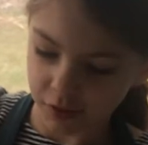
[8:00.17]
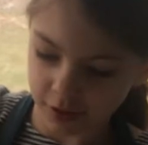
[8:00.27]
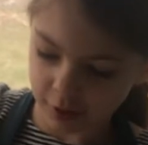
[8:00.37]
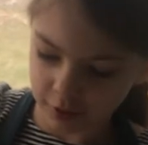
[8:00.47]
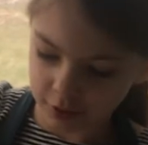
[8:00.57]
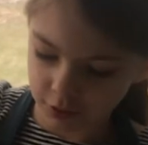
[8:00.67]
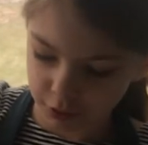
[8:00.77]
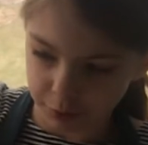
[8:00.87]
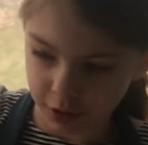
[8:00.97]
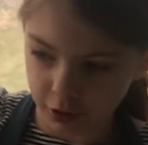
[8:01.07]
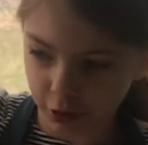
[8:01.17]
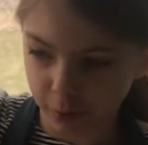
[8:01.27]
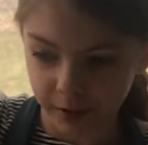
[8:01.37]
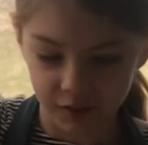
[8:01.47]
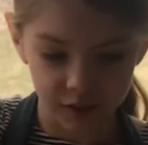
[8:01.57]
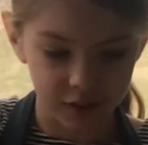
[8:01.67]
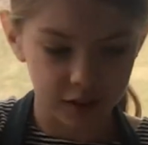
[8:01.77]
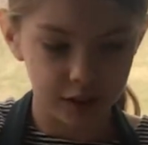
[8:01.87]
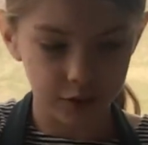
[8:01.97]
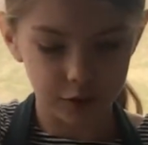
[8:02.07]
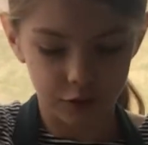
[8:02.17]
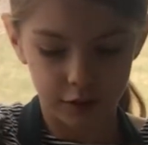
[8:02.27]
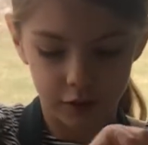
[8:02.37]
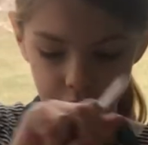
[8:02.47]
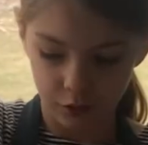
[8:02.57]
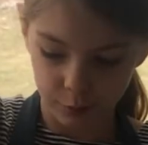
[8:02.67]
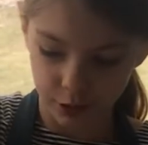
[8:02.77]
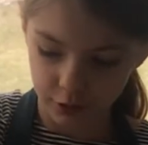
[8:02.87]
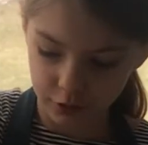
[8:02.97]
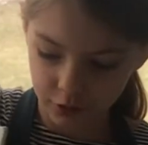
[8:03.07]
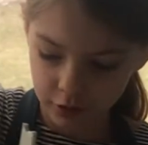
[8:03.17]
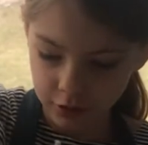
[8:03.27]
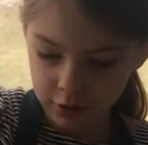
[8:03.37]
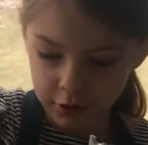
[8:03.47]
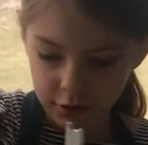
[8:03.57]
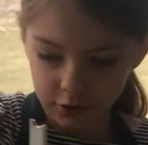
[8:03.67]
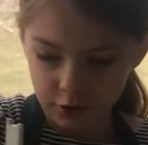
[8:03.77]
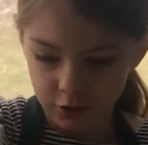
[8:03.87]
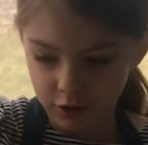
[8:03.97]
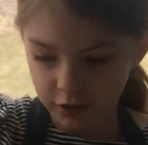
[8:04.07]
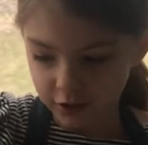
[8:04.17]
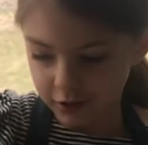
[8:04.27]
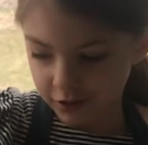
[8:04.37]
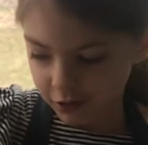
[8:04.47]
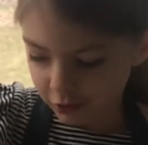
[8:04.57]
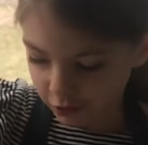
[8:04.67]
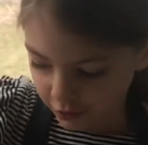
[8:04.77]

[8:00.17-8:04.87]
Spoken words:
in there so we can all mix it together. So I'm going to switch to get all